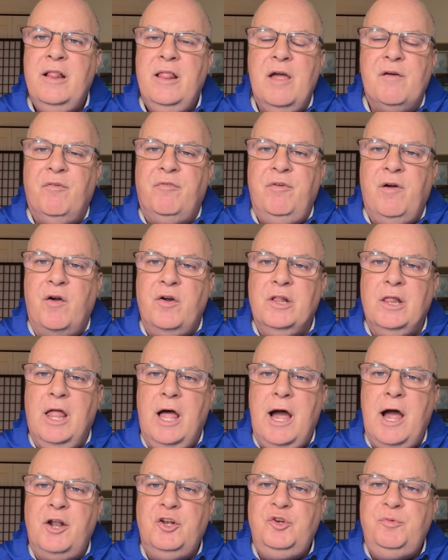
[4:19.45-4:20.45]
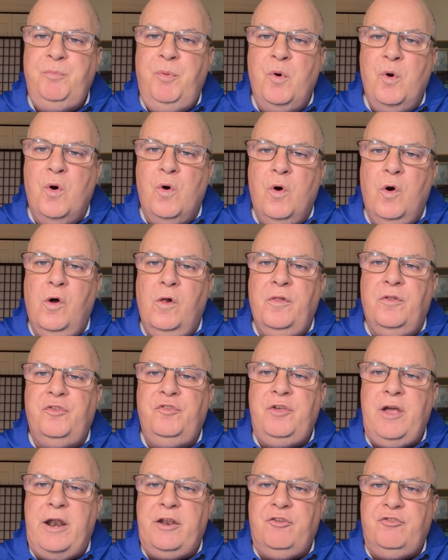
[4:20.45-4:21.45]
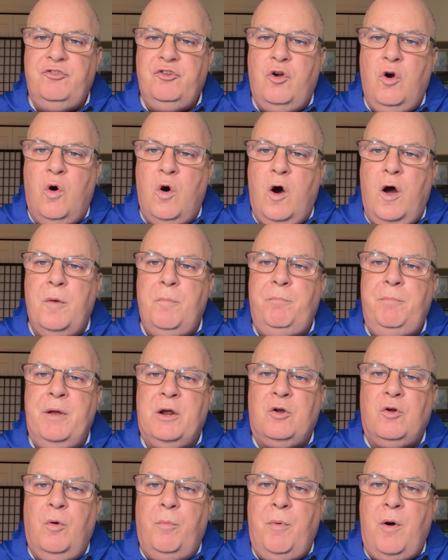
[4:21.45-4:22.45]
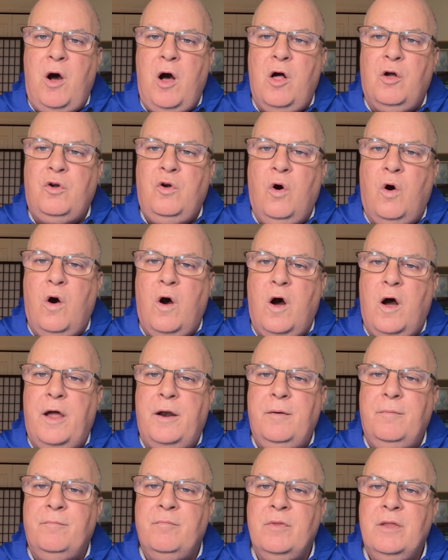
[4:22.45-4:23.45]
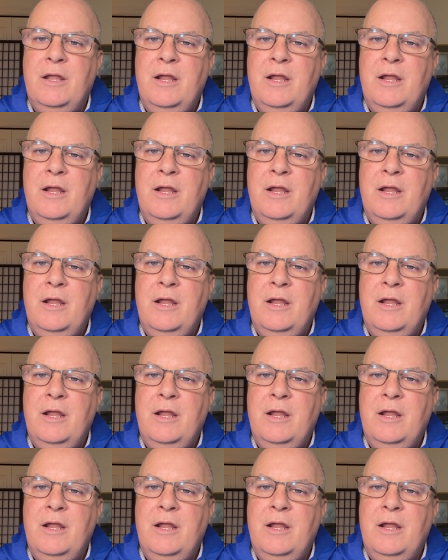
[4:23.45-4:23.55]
They have a very large pool, tennis court, pickleball court,